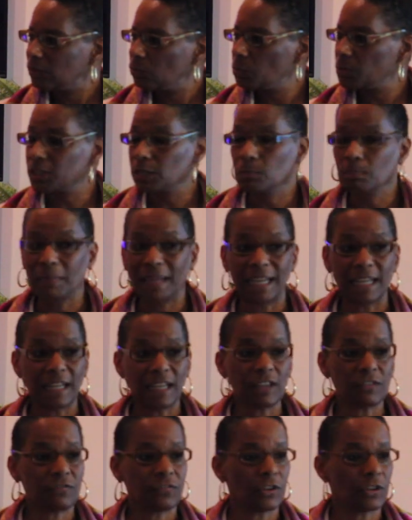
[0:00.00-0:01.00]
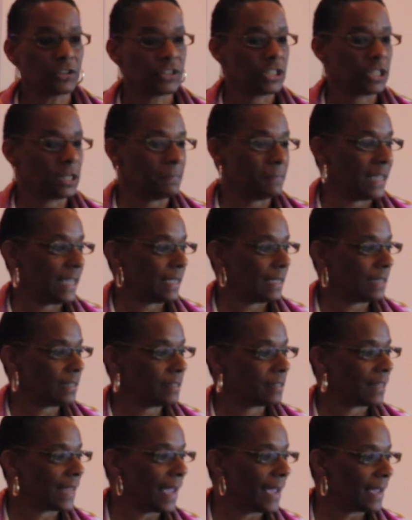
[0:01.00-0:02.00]
was meaningful to me,
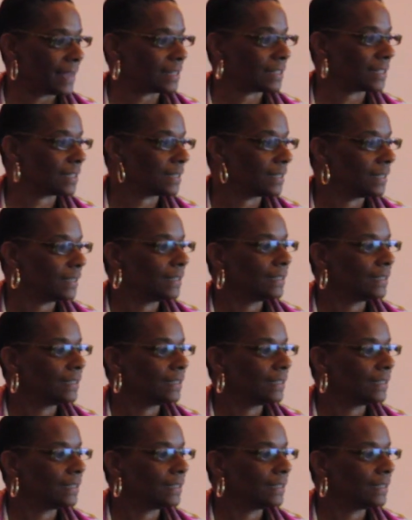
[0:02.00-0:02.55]
that